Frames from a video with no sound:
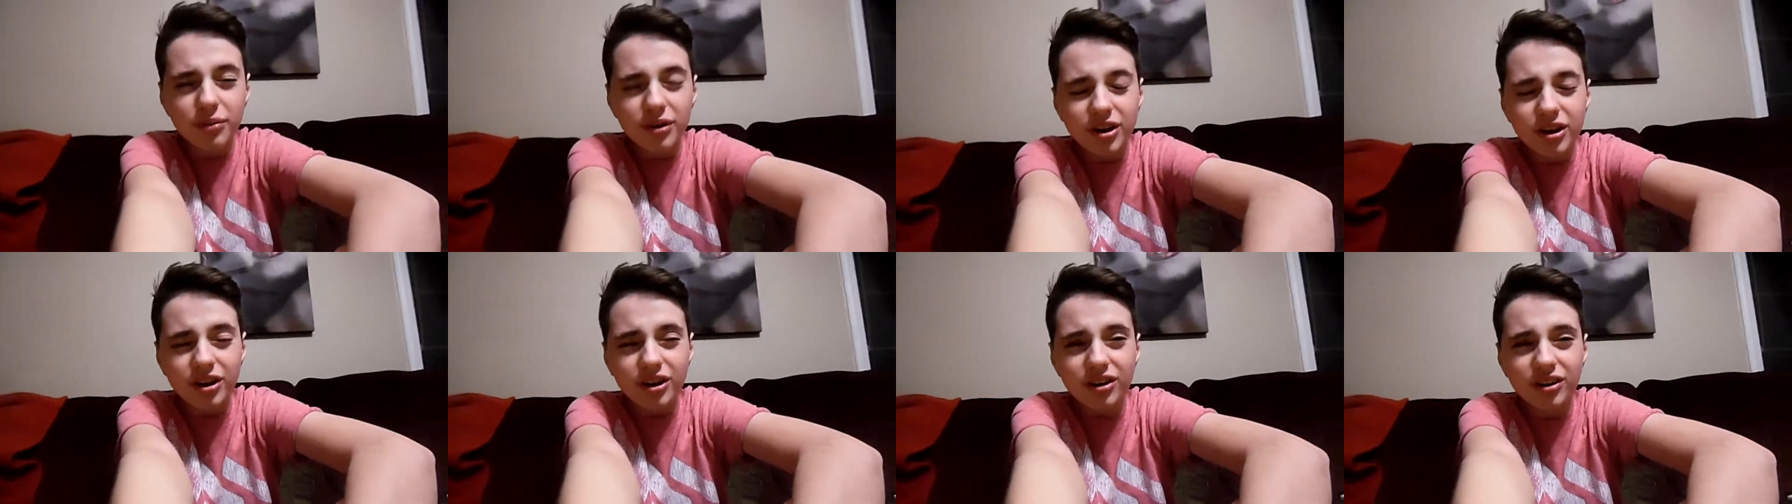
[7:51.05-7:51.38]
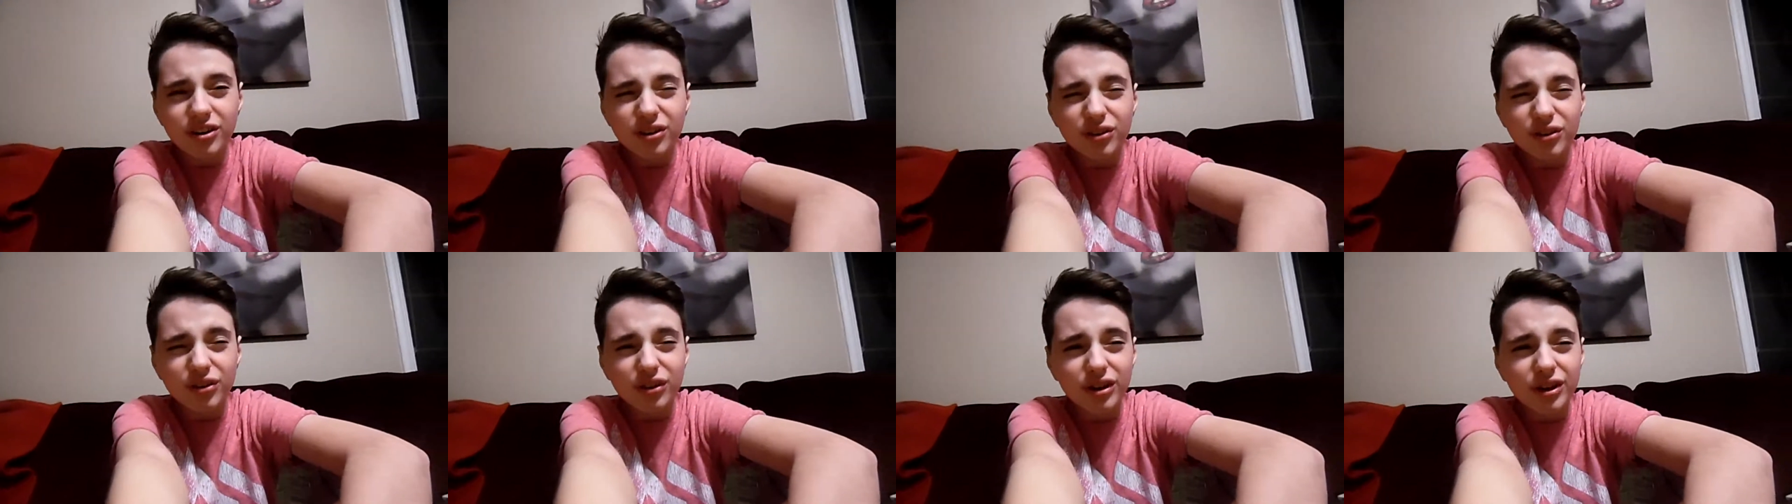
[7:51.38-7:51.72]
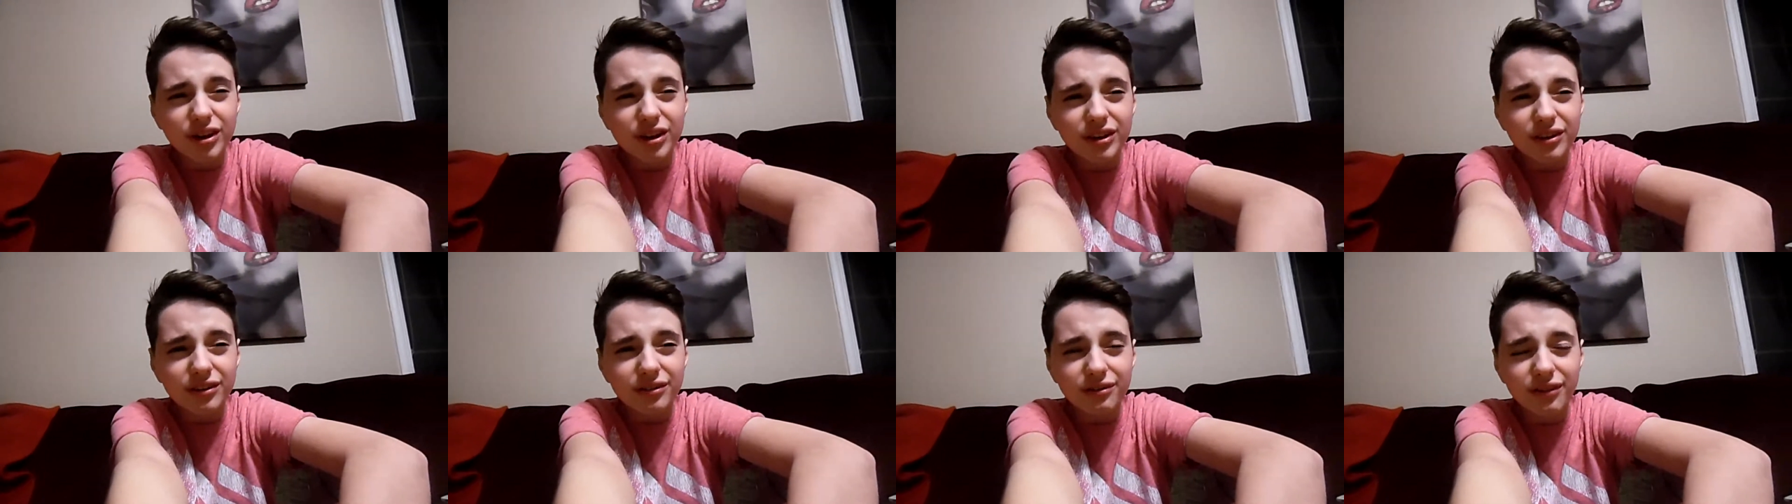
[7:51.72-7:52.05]
because
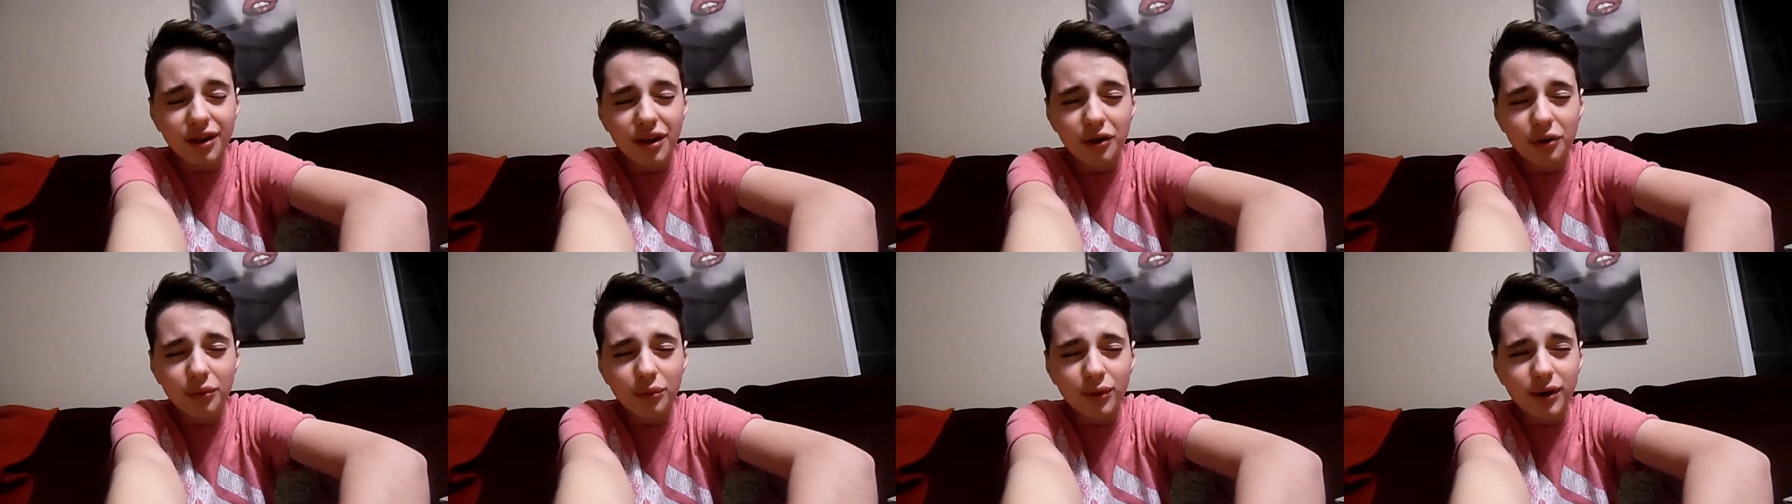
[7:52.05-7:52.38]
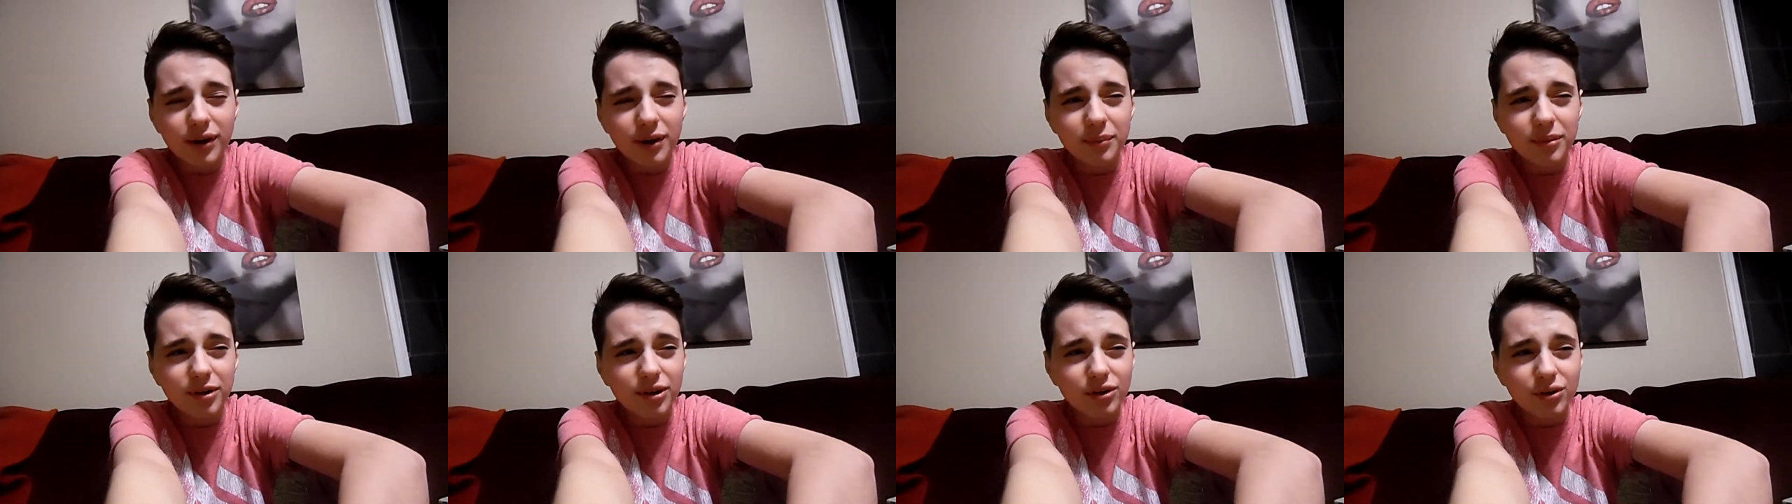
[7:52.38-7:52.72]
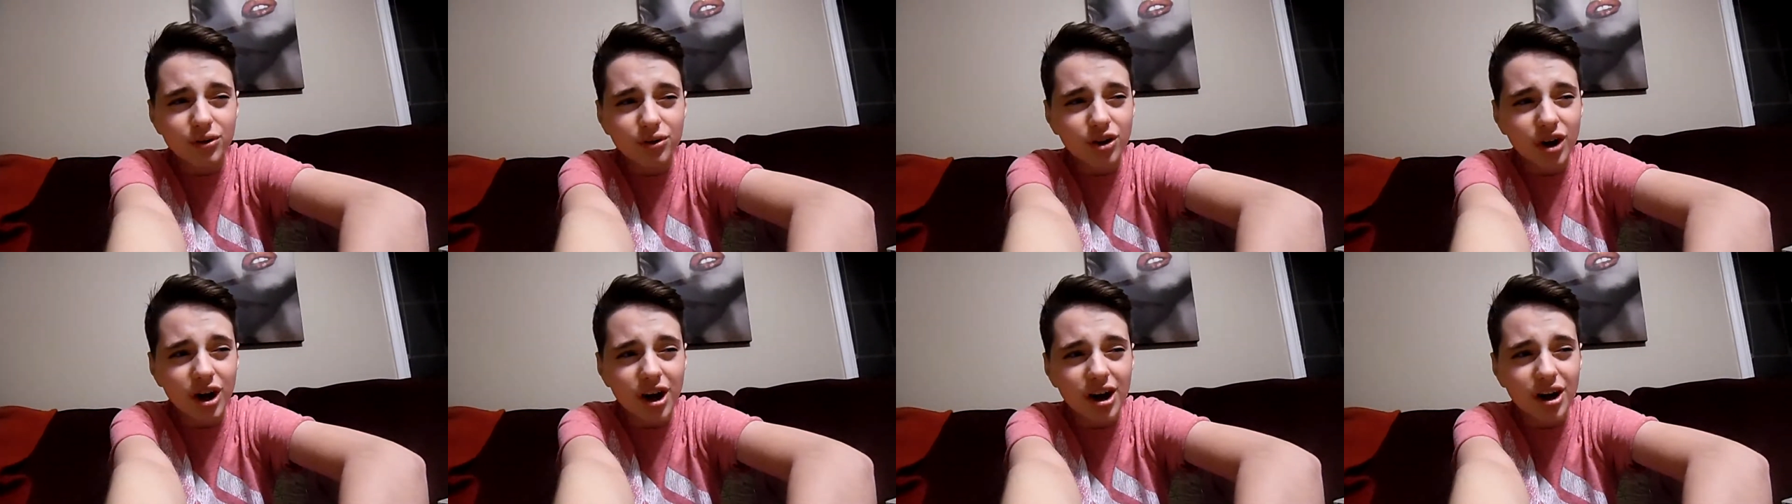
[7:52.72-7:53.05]
it, I don't want to be
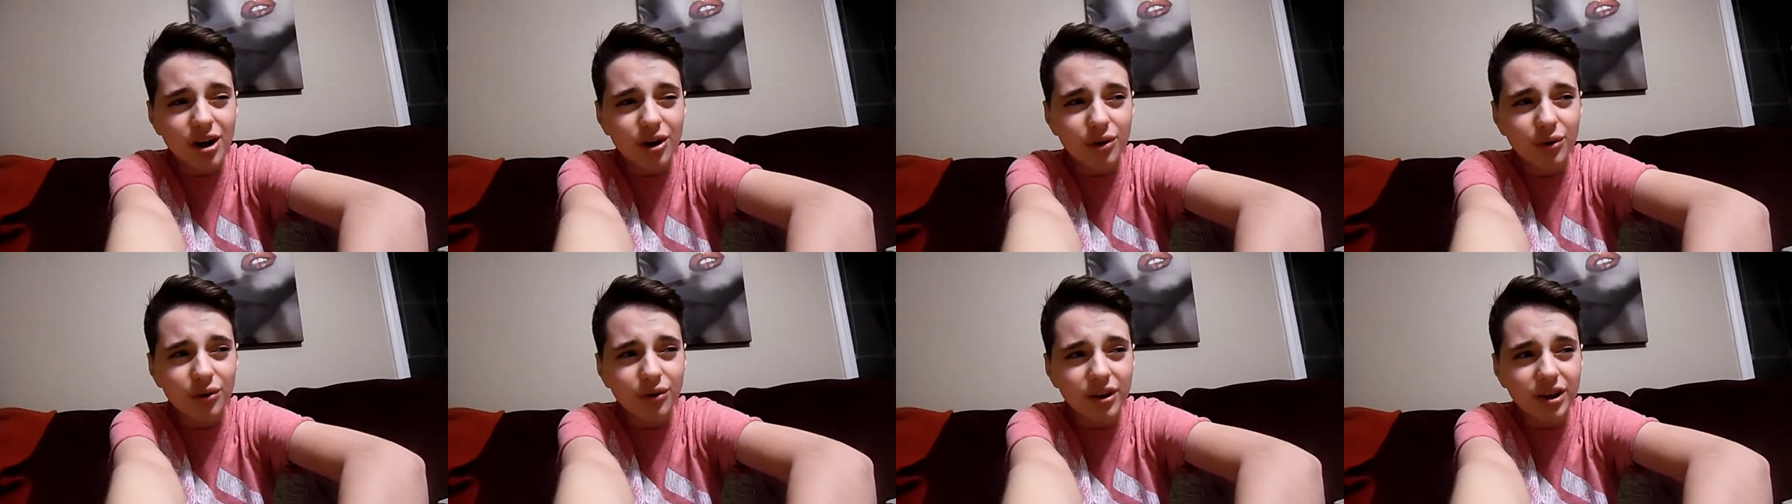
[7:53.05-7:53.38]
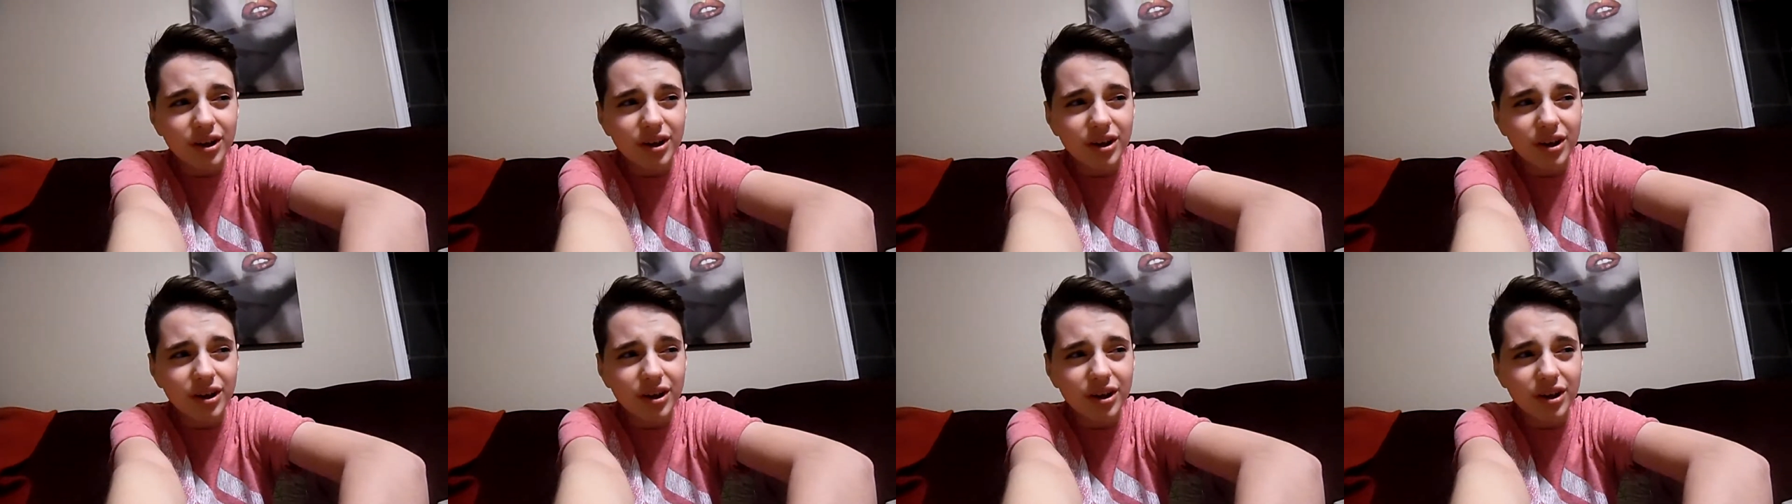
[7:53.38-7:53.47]
too loud.